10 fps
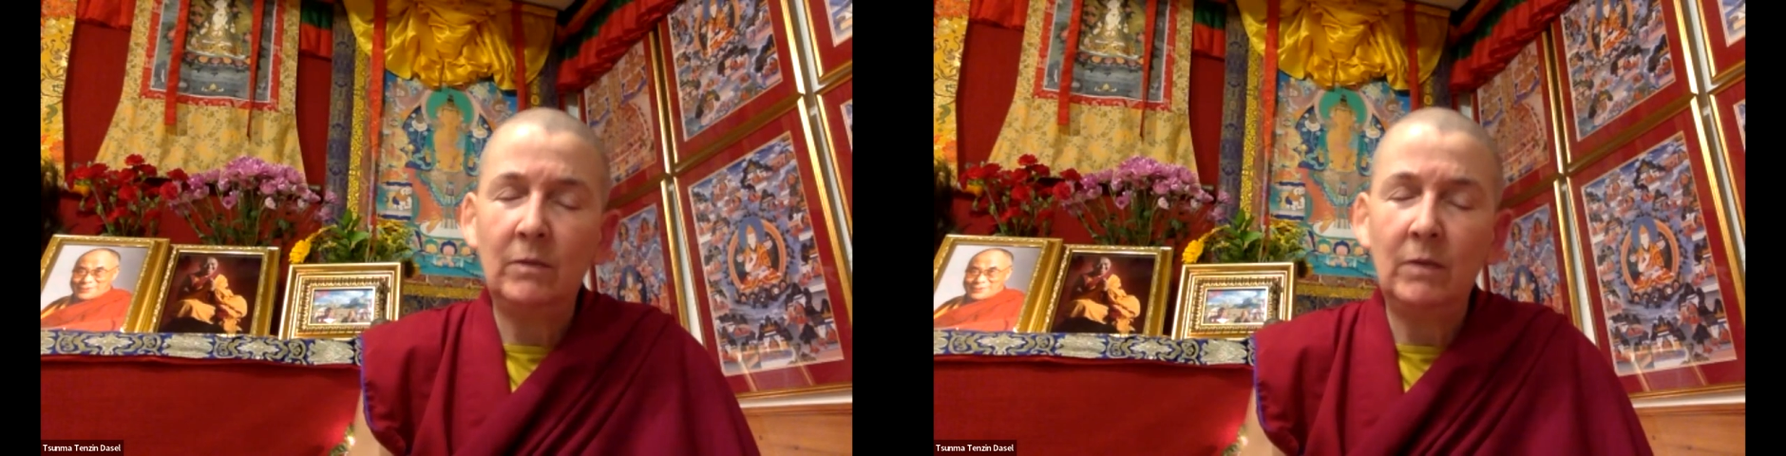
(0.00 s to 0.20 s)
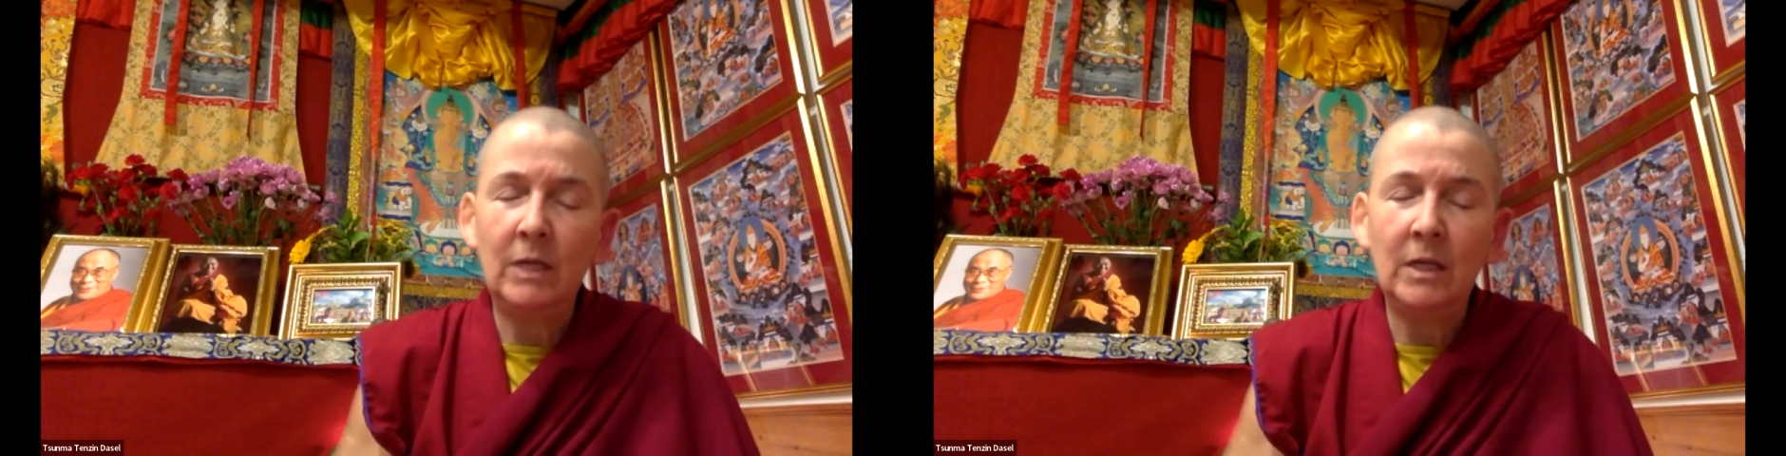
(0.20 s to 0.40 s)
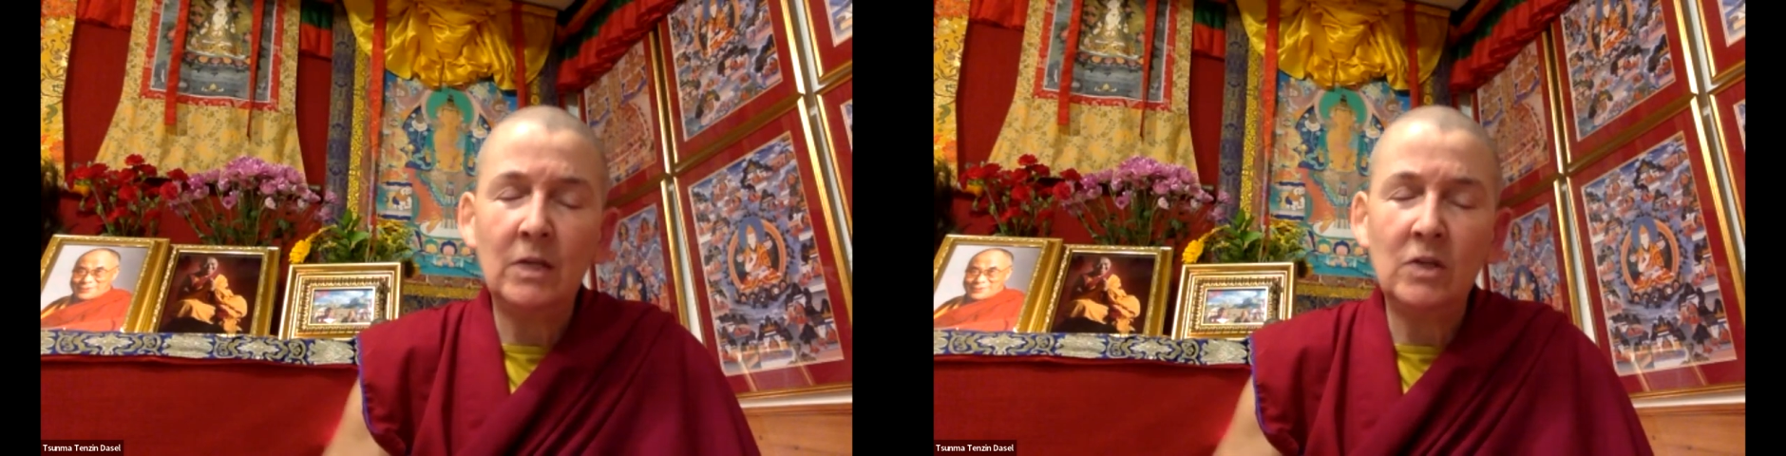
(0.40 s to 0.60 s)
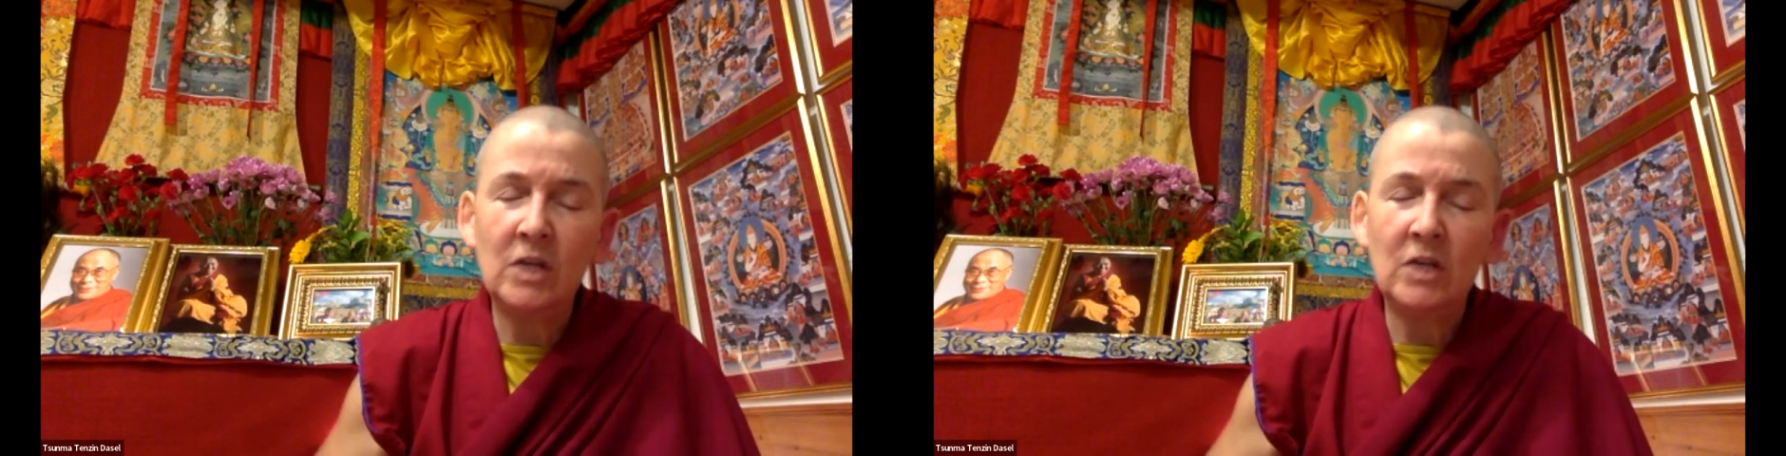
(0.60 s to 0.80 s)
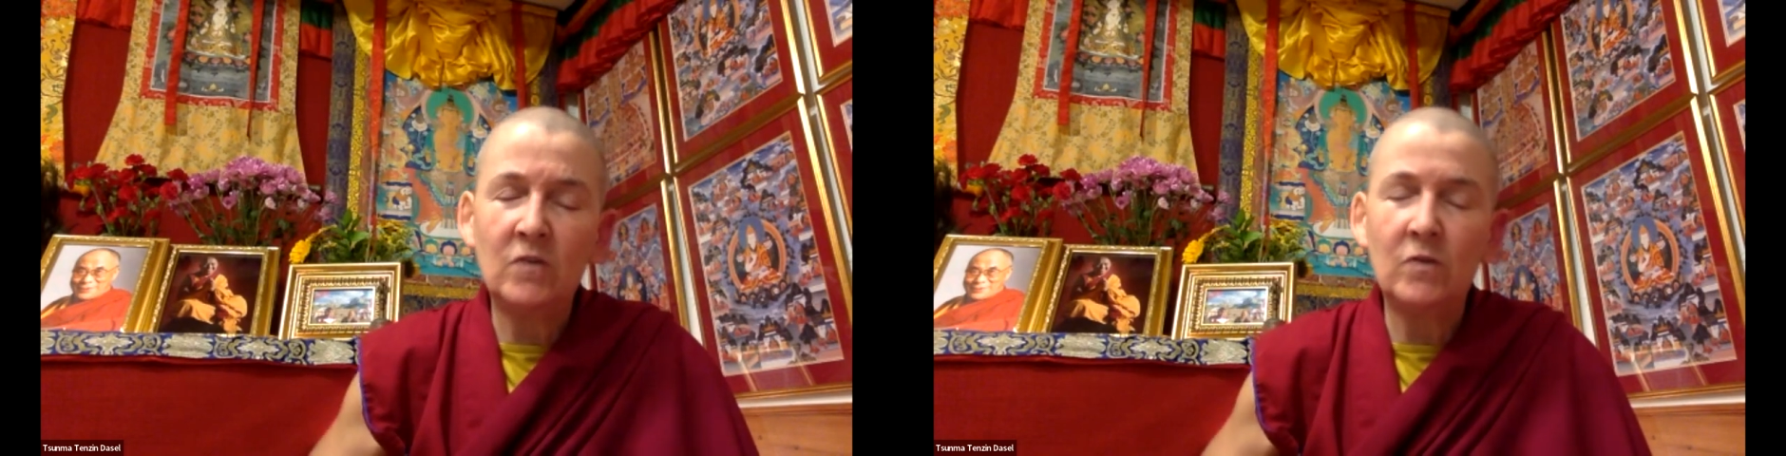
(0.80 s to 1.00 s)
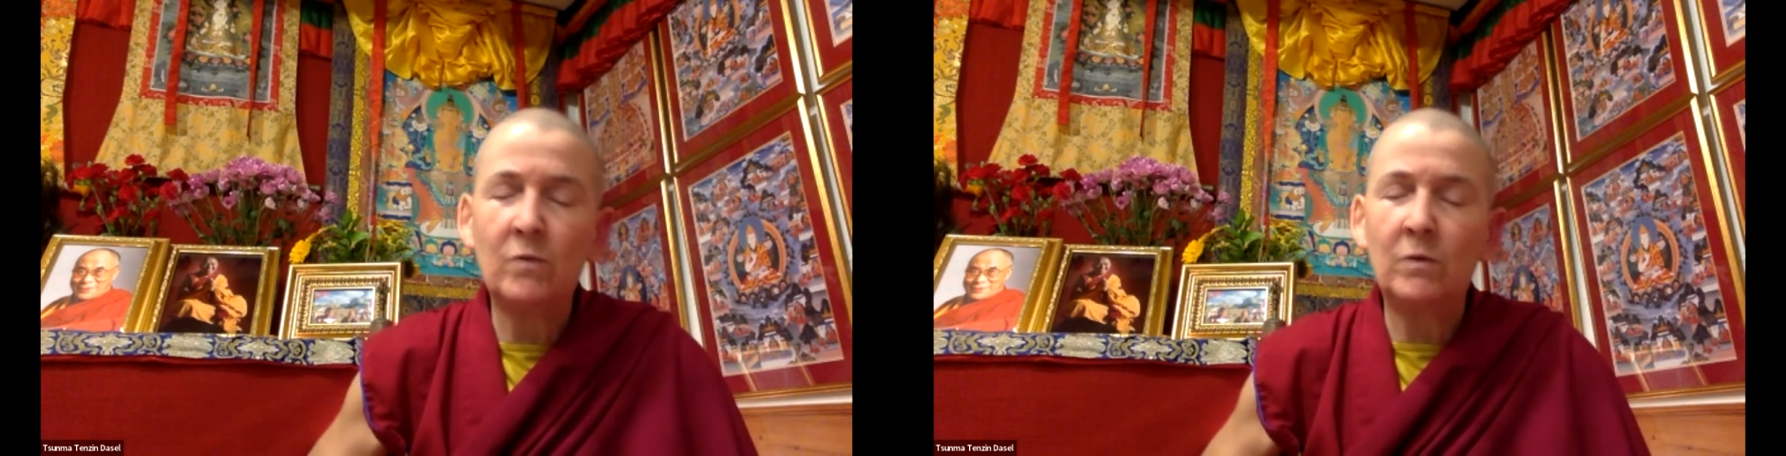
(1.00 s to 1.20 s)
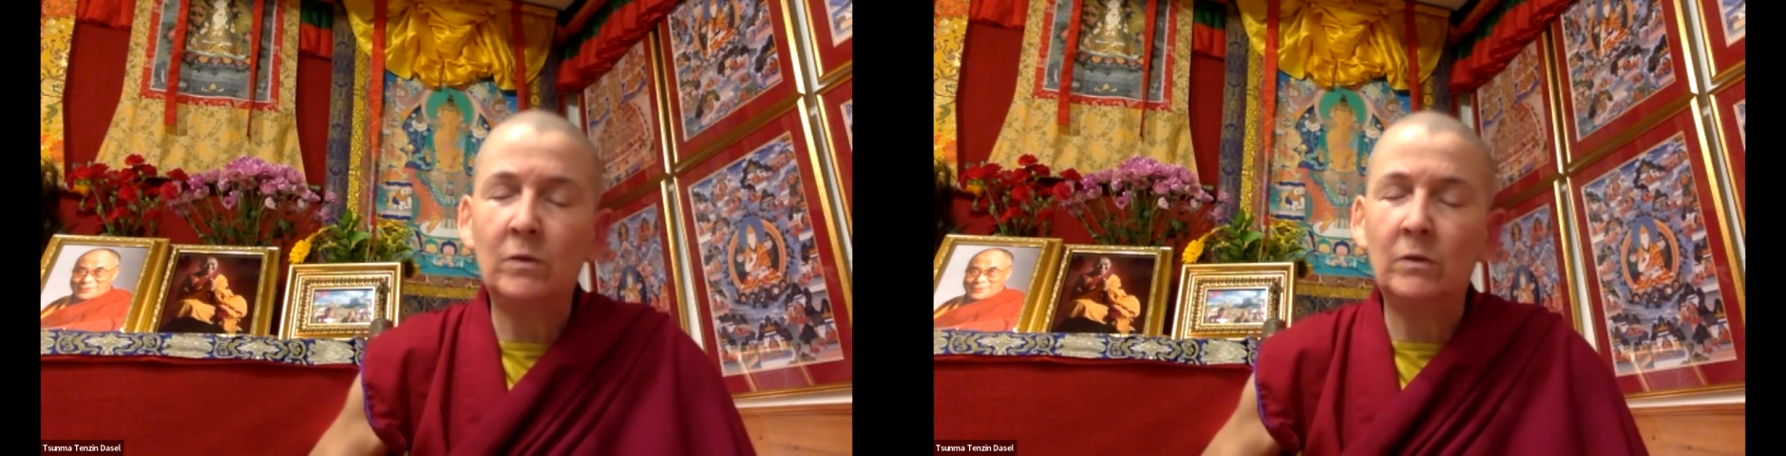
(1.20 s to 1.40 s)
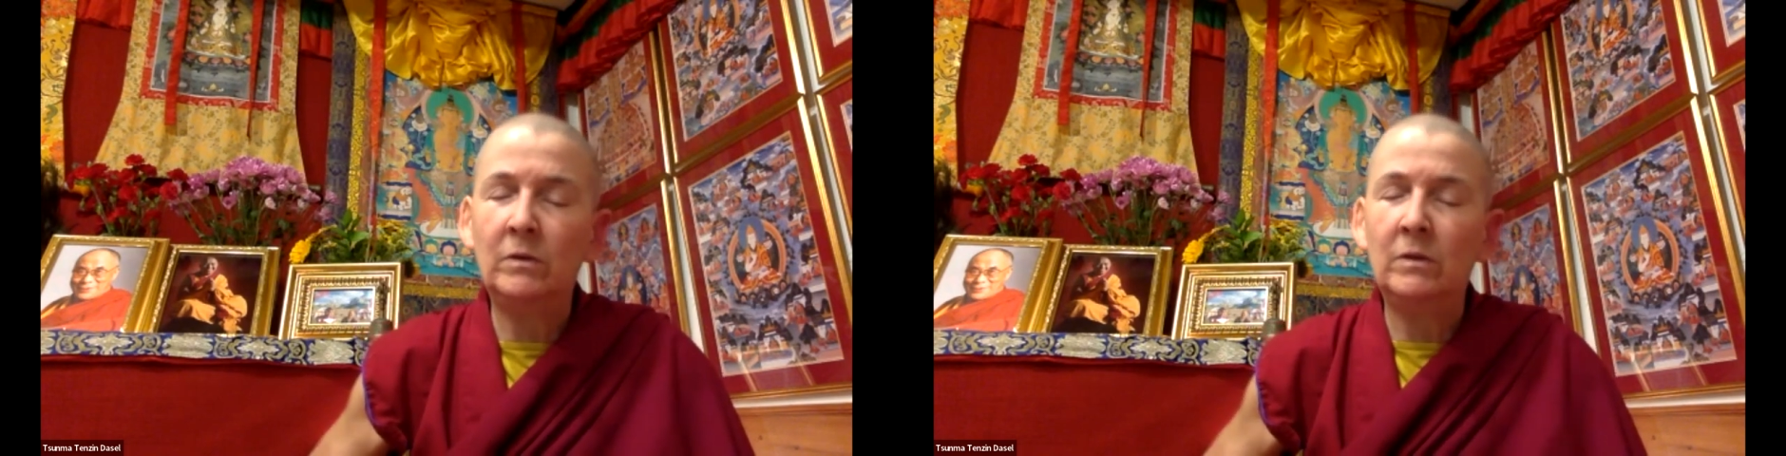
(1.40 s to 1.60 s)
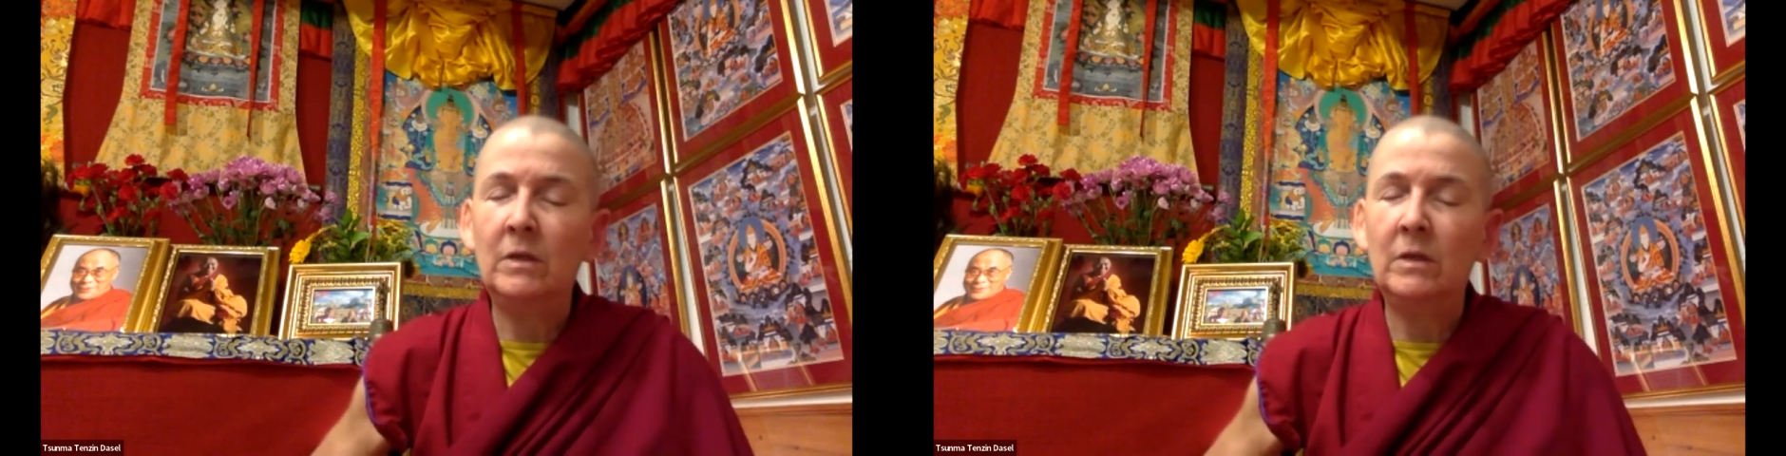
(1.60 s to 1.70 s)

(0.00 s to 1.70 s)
We cannot change the world.